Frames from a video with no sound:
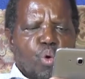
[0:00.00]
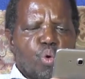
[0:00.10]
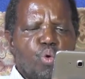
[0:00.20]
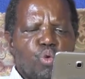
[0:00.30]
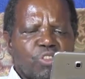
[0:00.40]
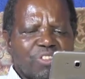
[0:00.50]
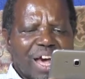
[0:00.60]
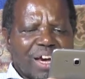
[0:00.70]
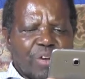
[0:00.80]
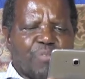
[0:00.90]
who
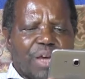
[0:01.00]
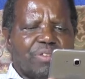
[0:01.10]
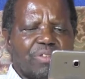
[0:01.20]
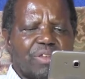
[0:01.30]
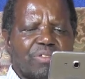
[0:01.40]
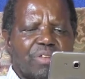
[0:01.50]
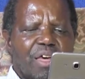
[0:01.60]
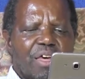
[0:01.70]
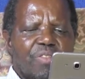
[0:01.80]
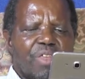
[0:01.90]
sacrifices
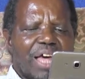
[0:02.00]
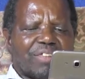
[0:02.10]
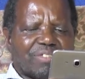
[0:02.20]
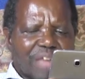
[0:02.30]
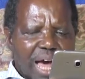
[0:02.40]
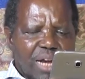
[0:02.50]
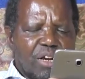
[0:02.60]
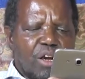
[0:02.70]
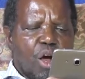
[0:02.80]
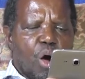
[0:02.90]
their
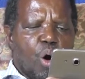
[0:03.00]
son